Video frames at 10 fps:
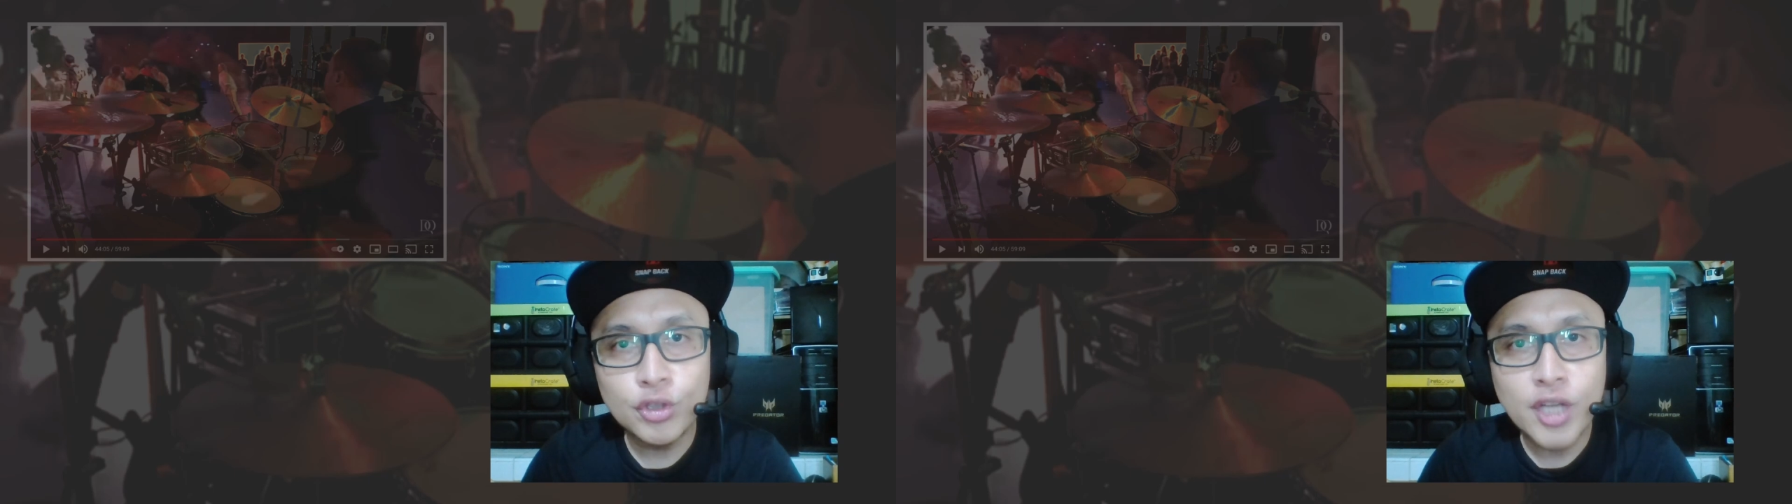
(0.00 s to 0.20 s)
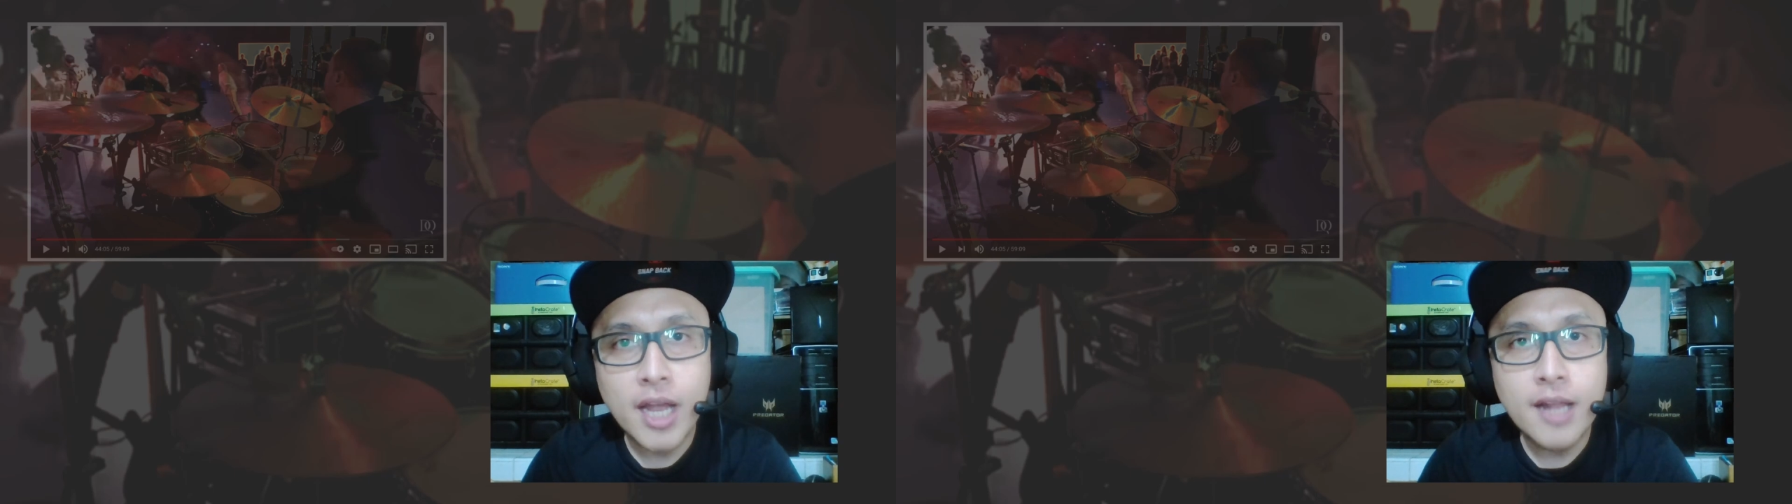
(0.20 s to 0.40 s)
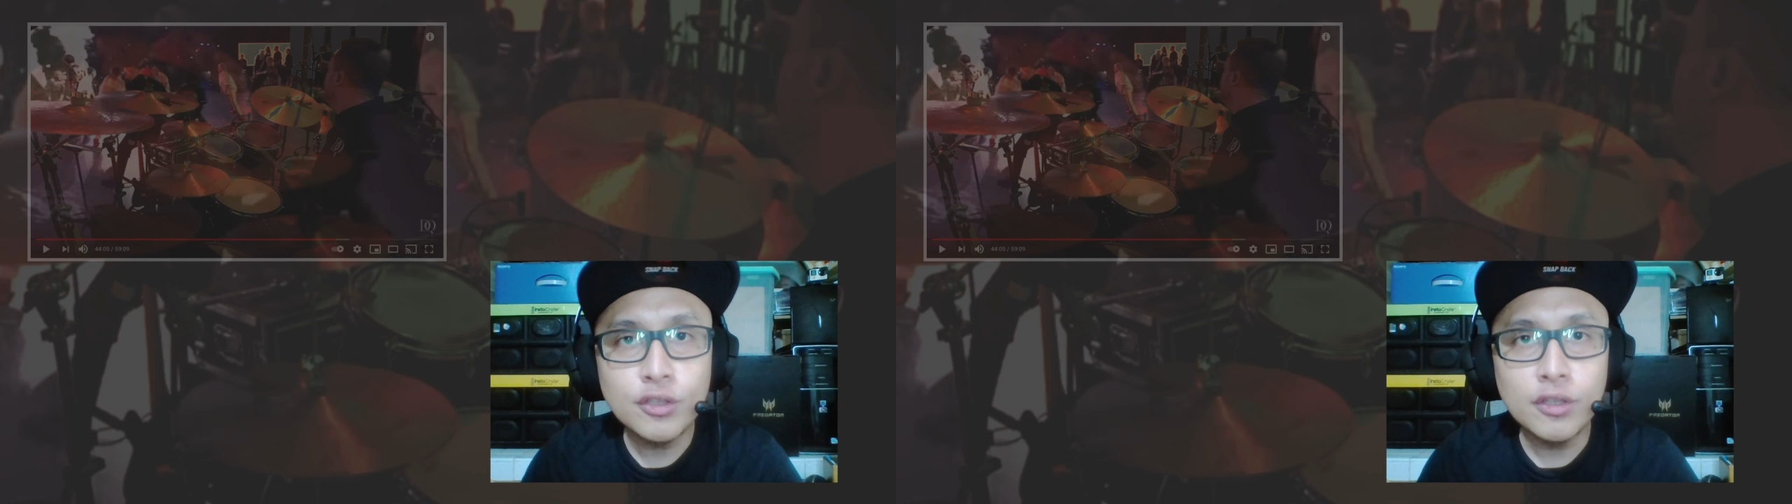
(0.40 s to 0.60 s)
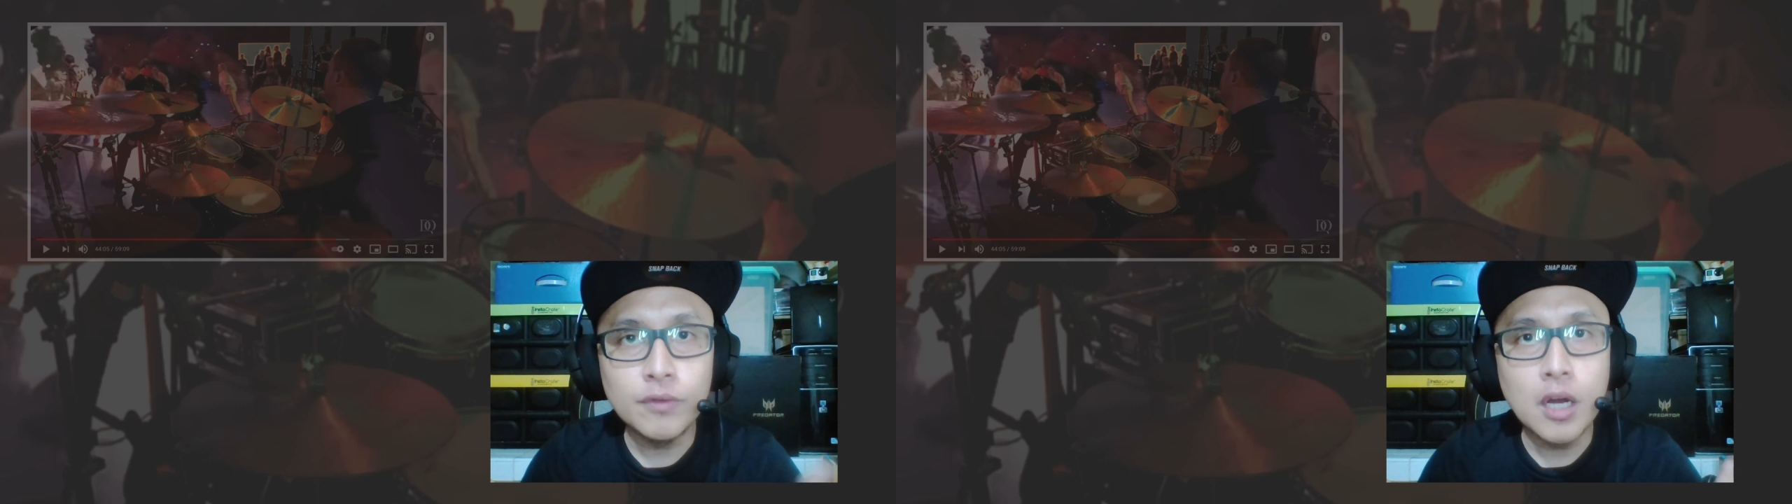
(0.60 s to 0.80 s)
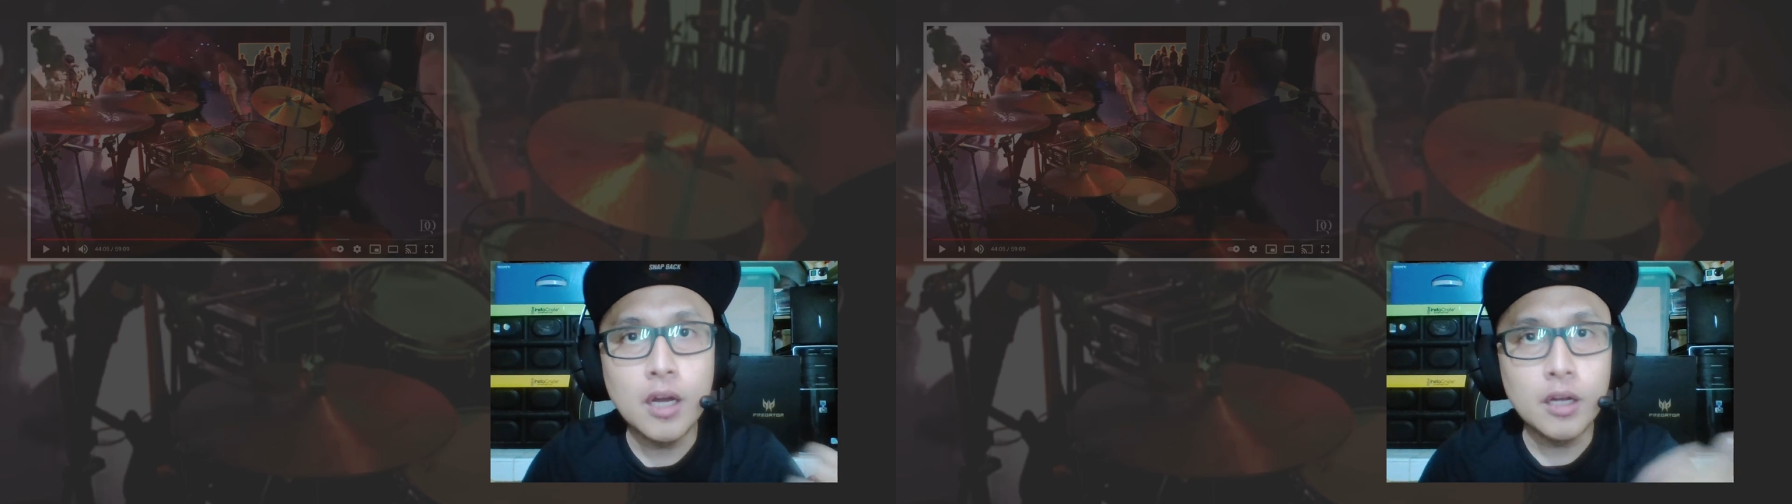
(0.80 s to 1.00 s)
challenge of
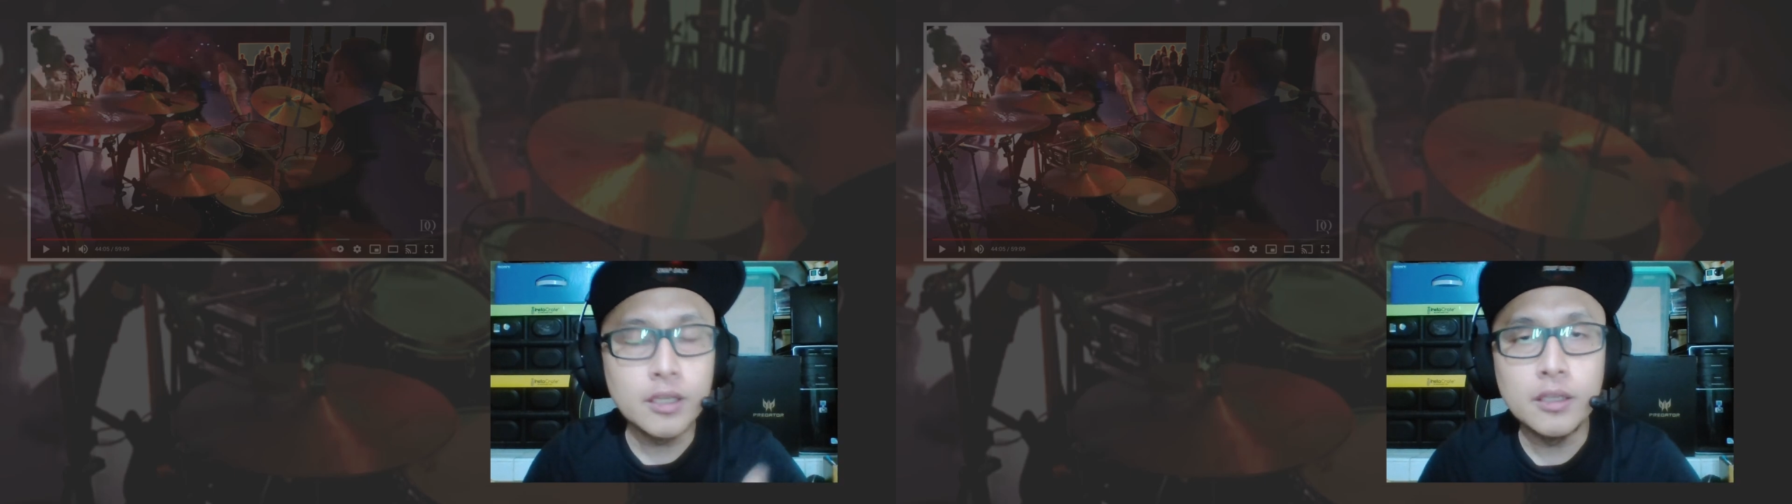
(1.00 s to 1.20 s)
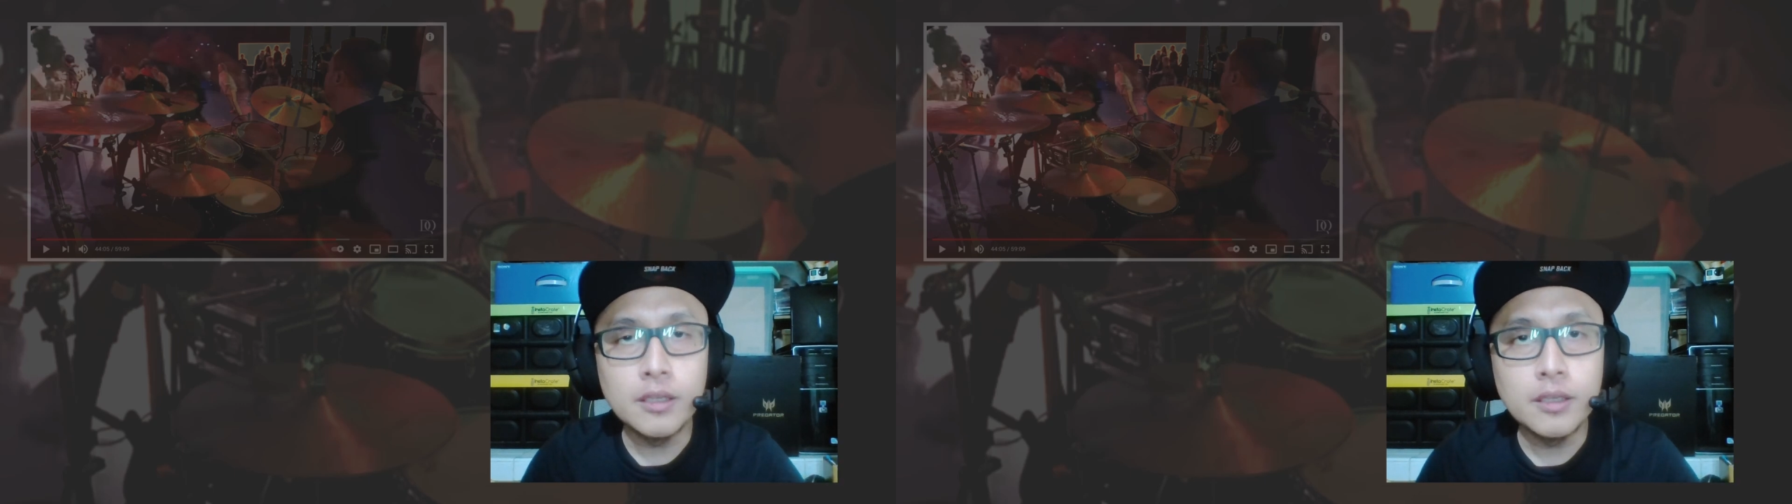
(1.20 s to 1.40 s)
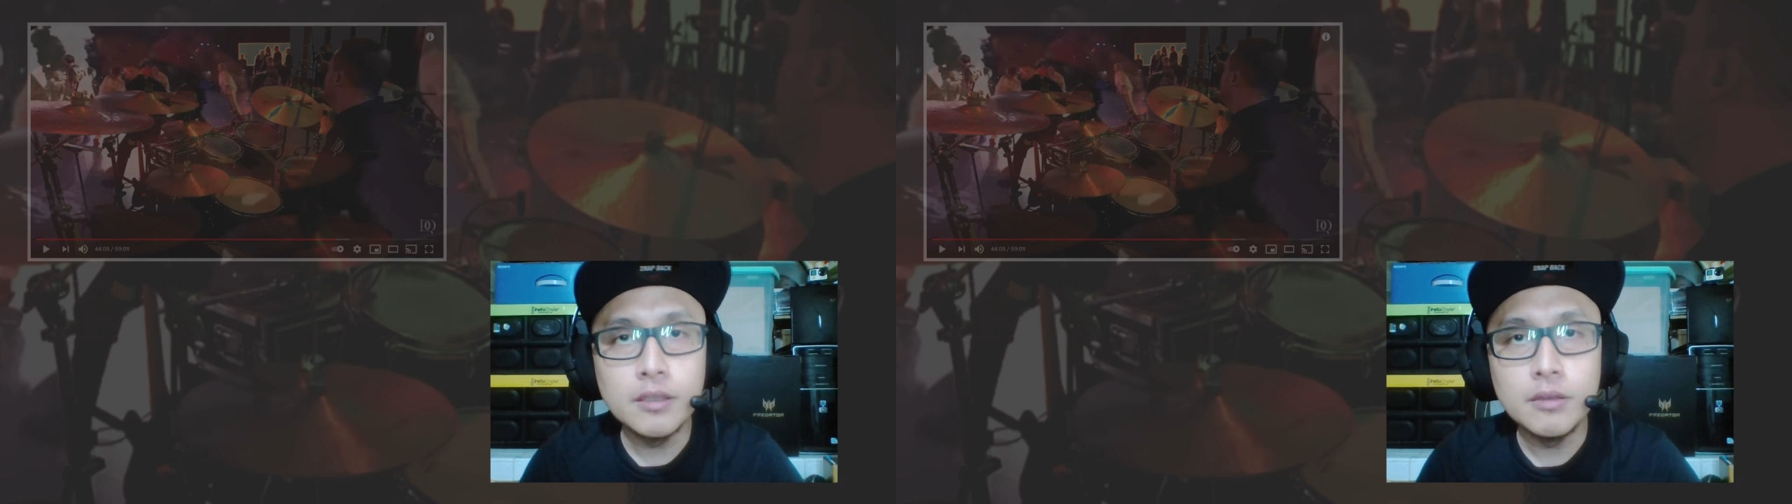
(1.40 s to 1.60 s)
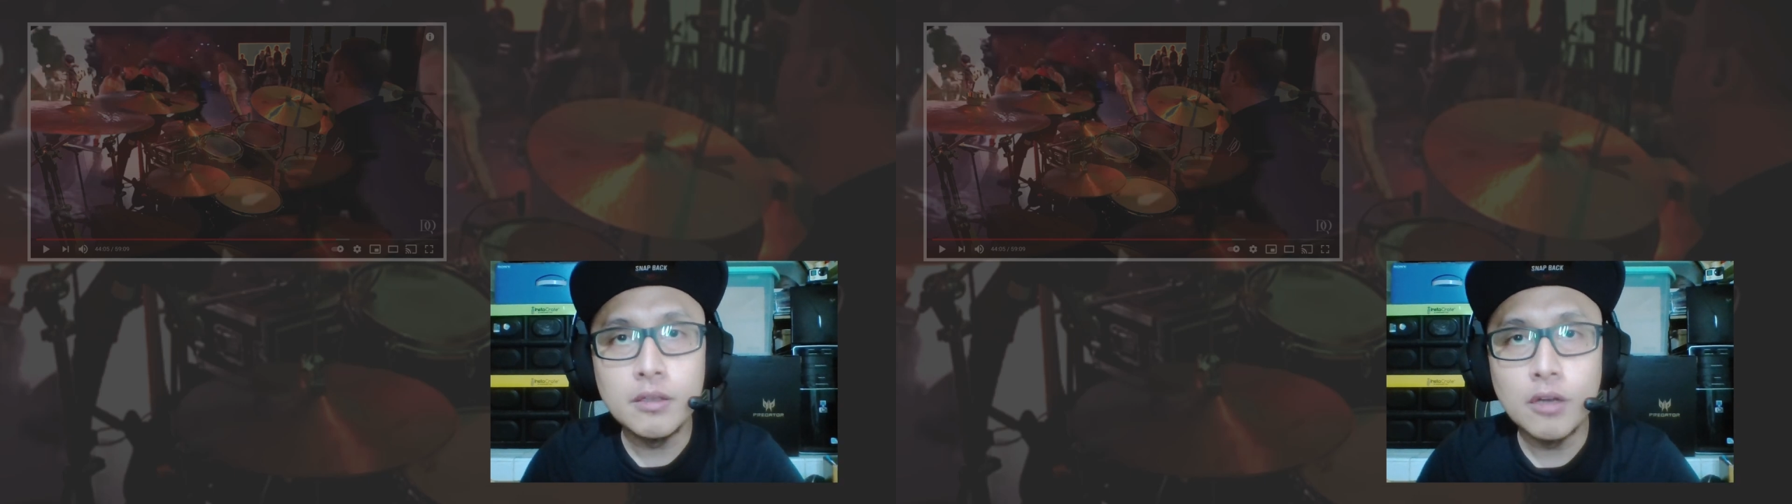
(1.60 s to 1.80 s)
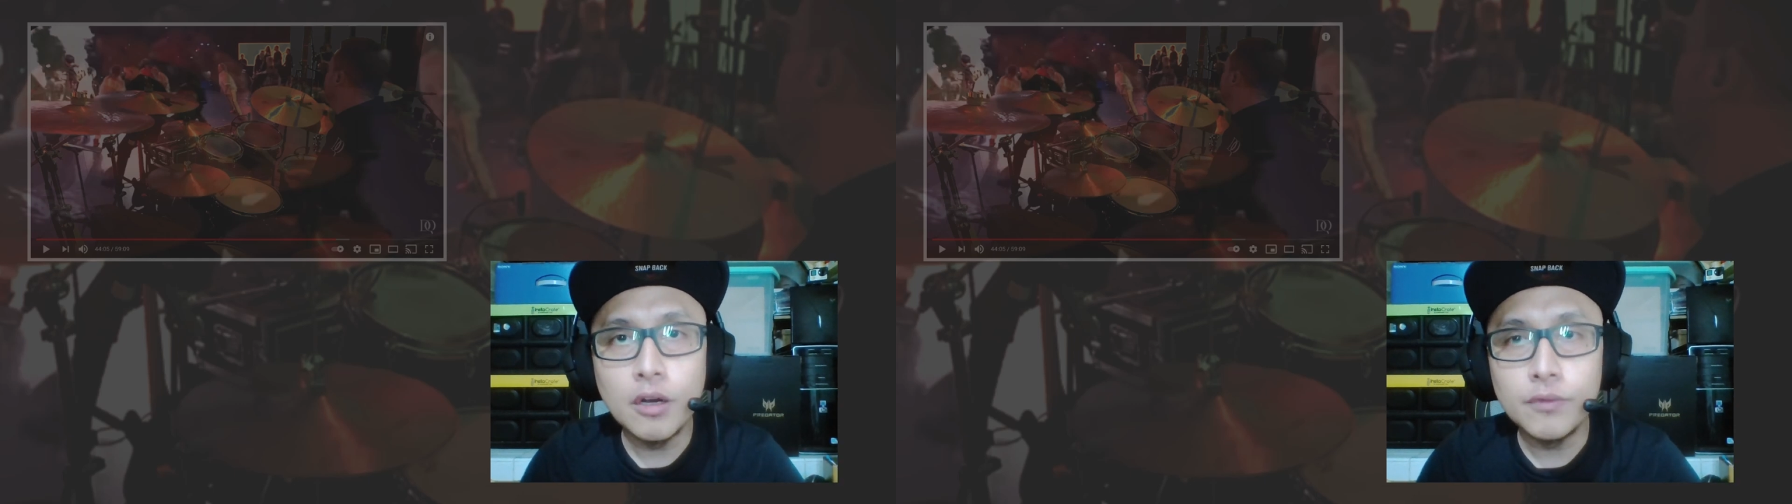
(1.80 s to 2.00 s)

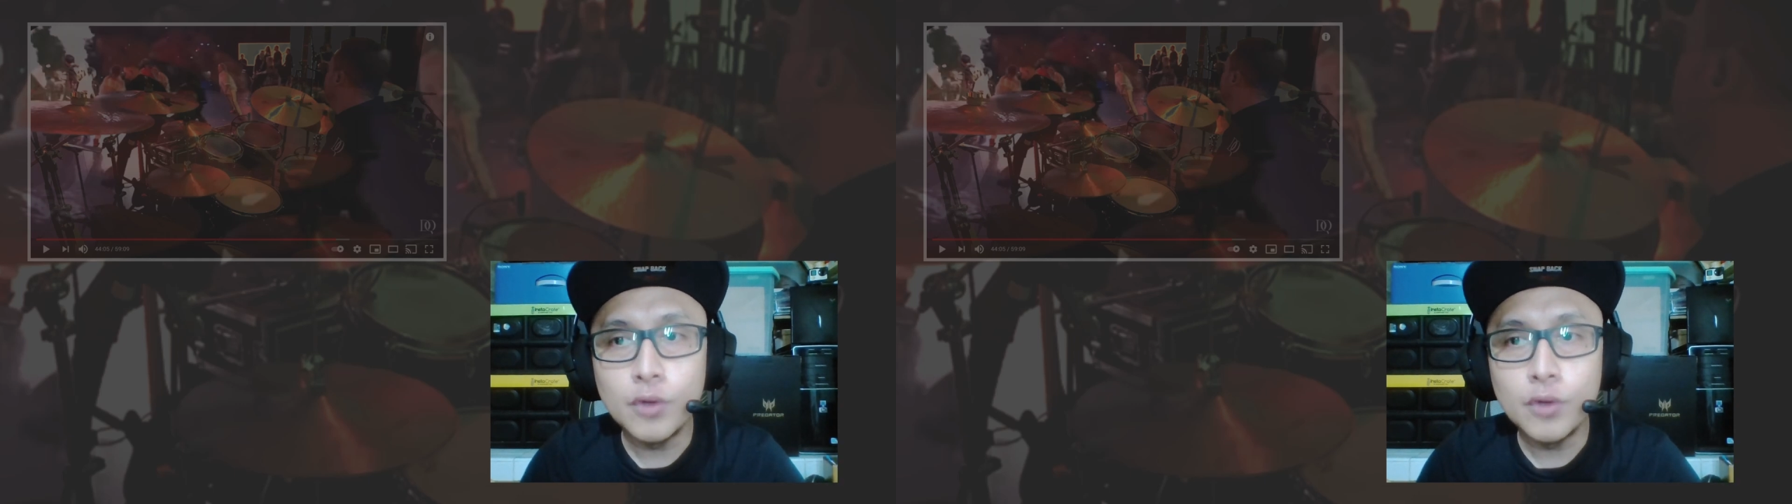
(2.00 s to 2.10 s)
of